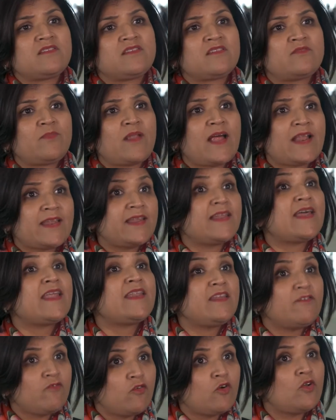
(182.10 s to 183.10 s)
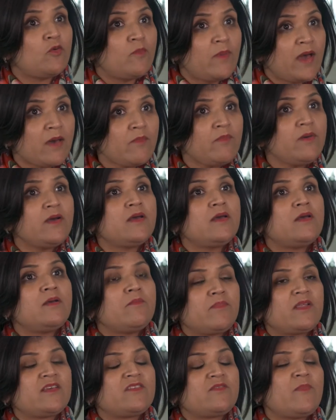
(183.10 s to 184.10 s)
cisplatin and nivolumab
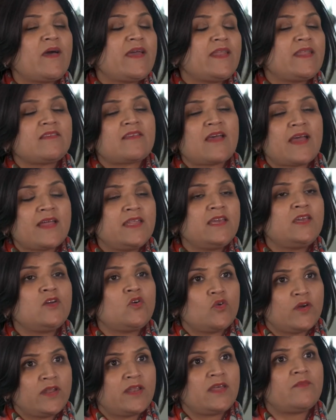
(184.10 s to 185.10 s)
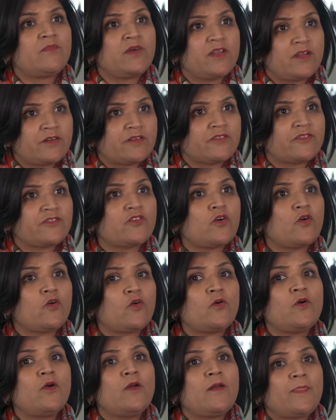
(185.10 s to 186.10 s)
plus minus IDO inhibitor.
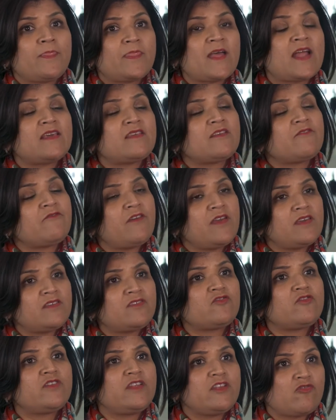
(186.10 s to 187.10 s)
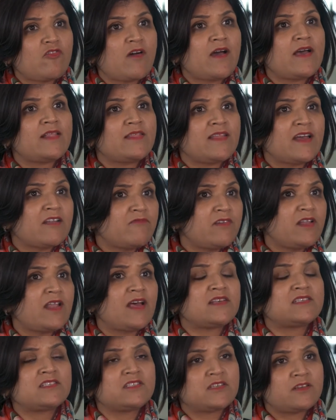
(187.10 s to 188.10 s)
So that is a phase three trial that will
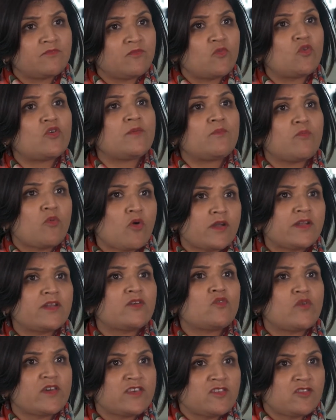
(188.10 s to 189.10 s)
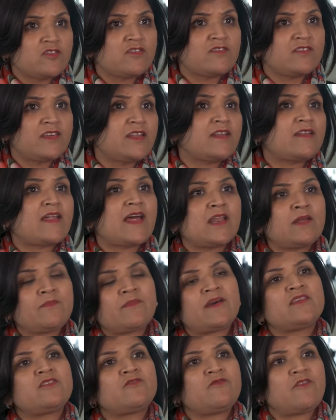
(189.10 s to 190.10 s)
answer more important questions in a
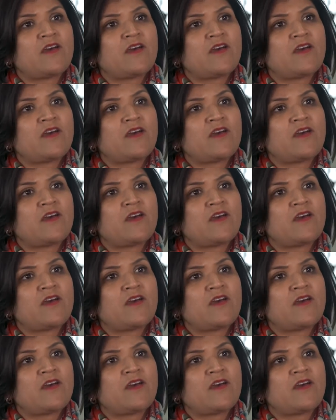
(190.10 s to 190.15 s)
randomized